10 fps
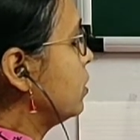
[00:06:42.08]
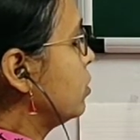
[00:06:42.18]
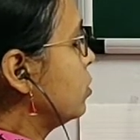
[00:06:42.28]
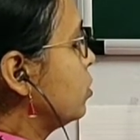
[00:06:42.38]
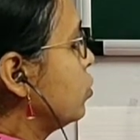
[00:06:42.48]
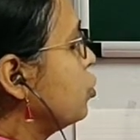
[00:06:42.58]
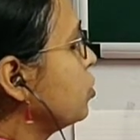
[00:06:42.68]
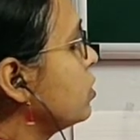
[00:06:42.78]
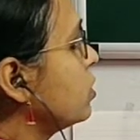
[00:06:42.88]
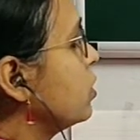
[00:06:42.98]
to
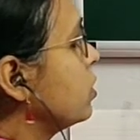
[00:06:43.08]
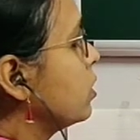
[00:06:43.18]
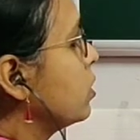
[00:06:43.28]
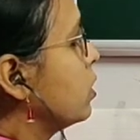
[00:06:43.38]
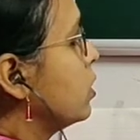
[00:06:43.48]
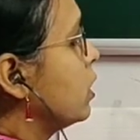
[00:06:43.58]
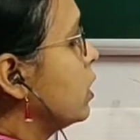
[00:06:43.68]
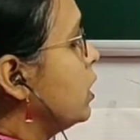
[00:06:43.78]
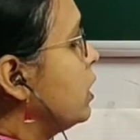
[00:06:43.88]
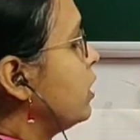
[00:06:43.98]

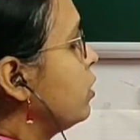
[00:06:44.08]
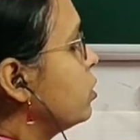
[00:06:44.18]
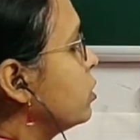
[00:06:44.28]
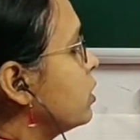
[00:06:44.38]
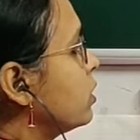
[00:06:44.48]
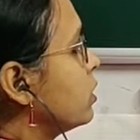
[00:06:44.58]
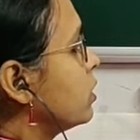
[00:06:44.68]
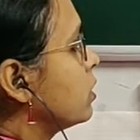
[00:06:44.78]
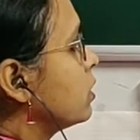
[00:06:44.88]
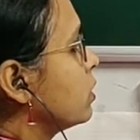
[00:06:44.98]
leave the
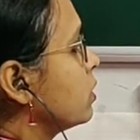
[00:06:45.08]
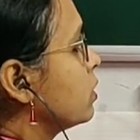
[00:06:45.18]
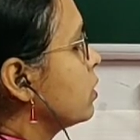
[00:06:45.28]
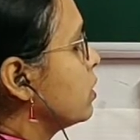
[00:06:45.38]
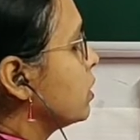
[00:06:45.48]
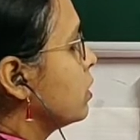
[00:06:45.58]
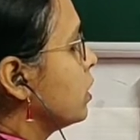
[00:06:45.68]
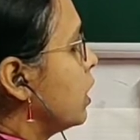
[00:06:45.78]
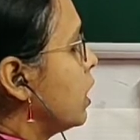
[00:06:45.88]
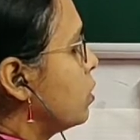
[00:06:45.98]

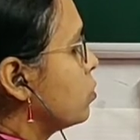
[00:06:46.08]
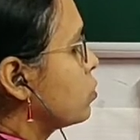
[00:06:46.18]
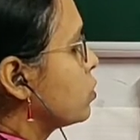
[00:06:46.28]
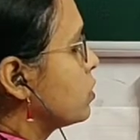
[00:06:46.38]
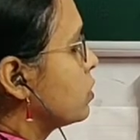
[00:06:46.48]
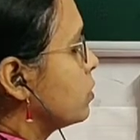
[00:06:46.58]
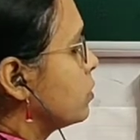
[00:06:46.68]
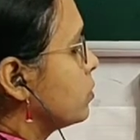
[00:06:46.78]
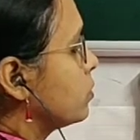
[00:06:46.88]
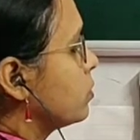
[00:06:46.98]
house.
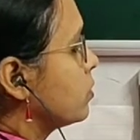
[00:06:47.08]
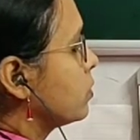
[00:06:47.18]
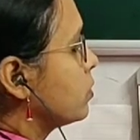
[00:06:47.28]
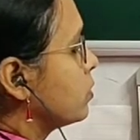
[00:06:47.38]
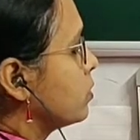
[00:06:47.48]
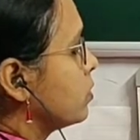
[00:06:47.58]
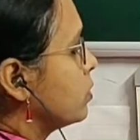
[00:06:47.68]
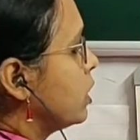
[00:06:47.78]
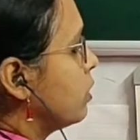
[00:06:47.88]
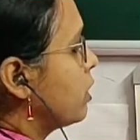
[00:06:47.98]
They
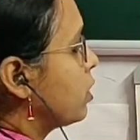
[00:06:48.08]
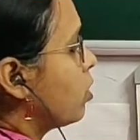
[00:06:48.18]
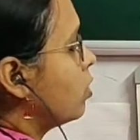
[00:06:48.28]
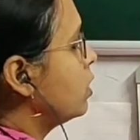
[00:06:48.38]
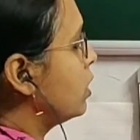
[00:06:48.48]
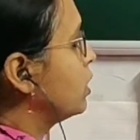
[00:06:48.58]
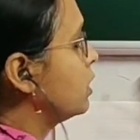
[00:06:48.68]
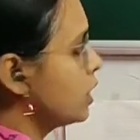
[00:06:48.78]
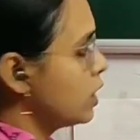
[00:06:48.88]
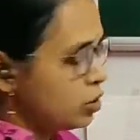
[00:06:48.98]
were ordered
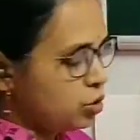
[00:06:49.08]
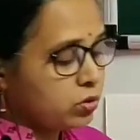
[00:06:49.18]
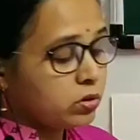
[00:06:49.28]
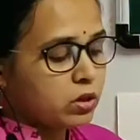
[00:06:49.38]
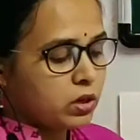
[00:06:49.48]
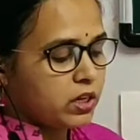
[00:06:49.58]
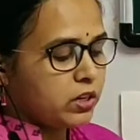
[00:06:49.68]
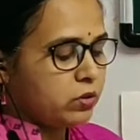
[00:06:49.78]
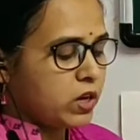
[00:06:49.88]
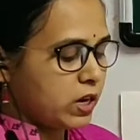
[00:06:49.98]
to leave the
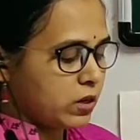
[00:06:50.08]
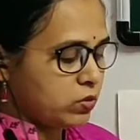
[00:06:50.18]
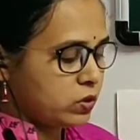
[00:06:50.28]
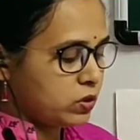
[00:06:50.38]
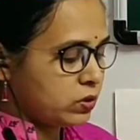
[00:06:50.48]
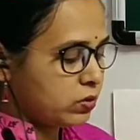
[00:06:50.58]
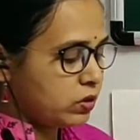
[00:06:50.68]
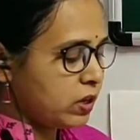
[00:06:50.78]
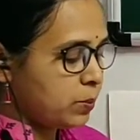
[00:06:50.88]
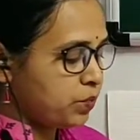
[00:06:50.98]
house. Okay.
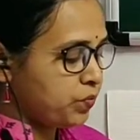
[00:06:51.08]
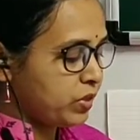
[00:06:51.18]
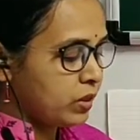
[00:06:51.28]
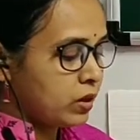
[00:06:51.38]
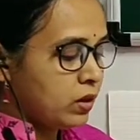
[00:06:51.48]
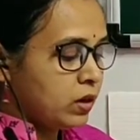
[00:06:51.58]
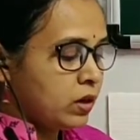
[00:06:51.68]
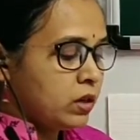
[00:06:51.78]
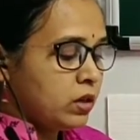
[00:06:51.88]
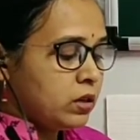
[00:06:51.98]

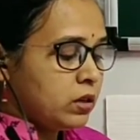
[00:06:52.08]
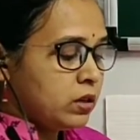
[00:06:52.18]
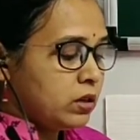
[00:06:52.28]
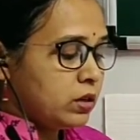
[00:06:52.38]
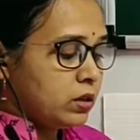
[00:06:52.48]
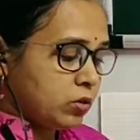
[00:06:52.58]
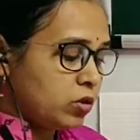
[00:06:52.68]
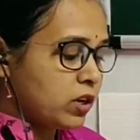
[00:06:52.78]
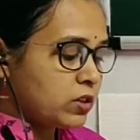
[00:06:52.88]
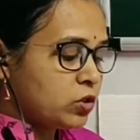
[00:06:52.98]
Okay. So
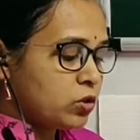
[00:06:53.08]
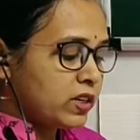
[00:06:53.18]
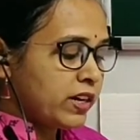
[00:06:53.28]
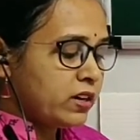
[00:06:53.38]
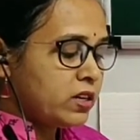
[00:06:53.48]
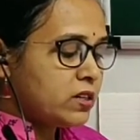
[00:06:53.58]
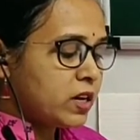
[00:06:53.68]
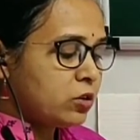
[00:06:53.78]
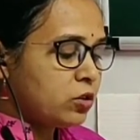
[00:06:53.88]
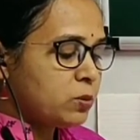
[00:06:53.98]
the tenants are those
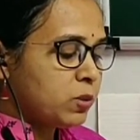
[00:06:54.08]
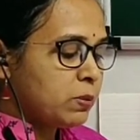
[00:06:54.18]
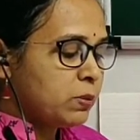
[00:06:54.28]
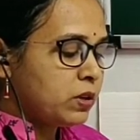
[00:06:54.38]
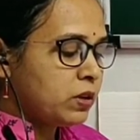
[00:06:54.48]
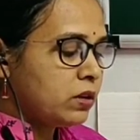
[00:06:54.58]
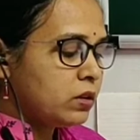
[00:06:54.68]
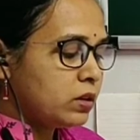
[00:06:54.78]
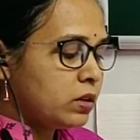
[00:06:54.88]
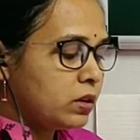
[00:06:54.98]
people
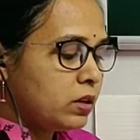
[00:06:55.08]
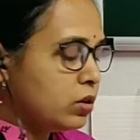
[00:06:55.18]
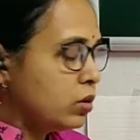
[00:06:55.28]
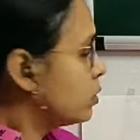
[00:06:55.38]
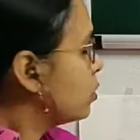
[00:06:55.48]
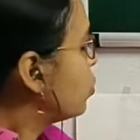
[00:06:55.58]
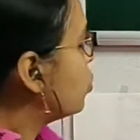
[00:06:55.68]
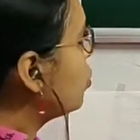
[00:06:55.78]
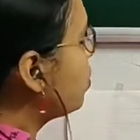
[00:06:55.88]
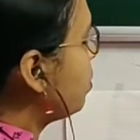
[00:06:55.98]
who
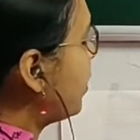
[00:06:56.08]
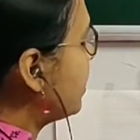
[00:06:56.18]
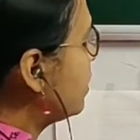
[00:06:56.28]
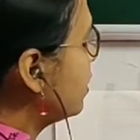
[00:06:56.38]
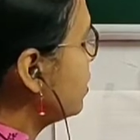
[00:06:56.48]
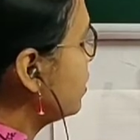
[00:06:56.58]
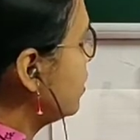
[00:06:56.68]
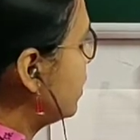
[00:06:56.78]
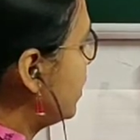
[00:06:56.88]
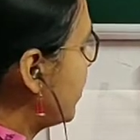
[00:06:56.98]
pay the
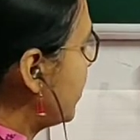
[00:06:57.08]
rent